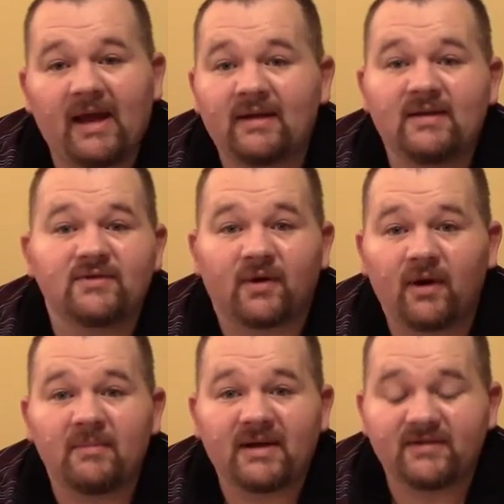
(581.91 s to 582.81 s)
these are
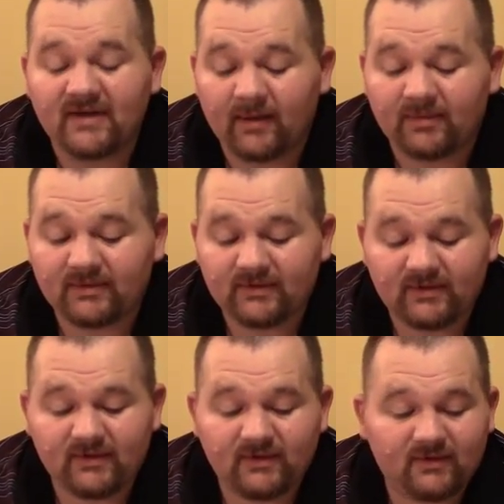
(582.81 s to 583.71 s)
all mixed up.
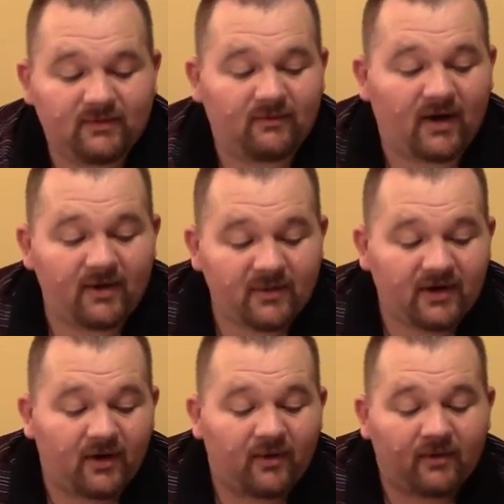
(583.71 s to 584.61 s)
Why do we
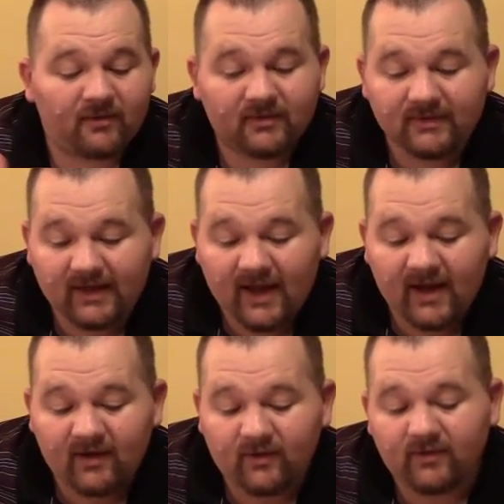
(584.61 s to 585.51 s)
go
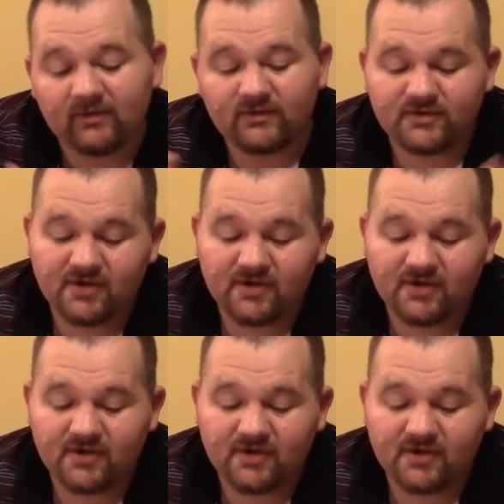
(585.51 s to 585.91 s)
angle,